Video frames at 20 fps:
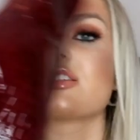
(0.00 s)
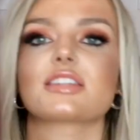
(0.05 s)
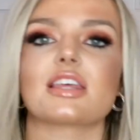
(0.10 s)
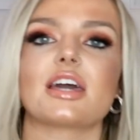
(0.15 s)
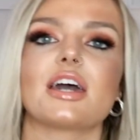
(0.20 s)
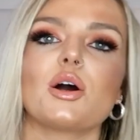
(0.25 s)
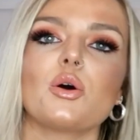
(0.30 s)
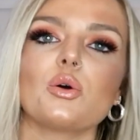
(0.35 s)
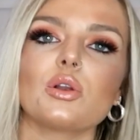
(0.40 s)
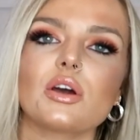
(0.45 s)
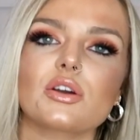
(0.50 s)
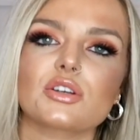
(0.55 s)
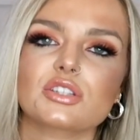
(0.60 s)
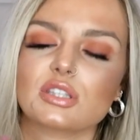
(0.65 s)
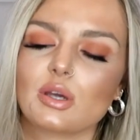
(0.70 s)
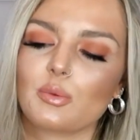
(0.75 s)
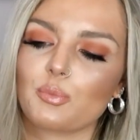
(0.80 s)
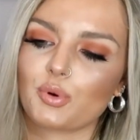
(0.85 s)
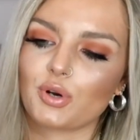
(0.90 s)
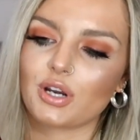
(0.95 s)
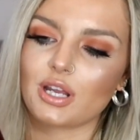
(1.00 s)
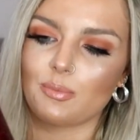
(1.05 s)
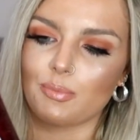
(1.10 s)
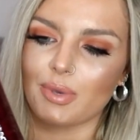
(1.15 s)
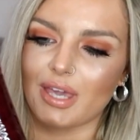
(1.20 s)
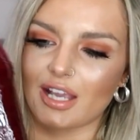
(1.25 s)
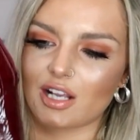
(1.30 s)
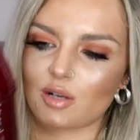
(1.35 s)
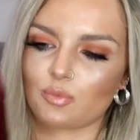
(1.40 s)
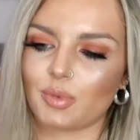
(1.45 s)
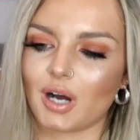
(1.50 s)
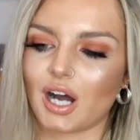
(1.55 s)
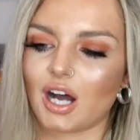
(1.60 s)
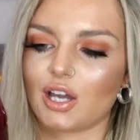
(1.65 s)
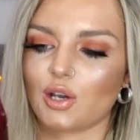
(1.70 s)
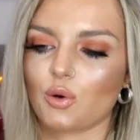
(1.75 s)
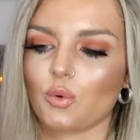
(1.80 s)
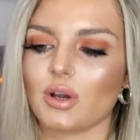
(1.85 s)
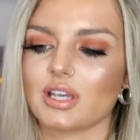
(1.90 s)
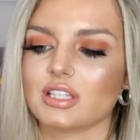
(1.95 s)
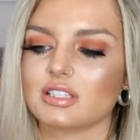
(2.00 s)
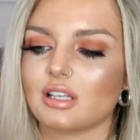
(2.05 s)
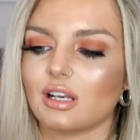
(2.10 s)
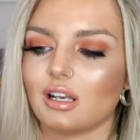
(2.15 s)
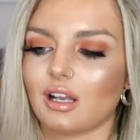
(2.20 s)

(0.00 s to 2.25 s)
So the heel looks pretty big but I always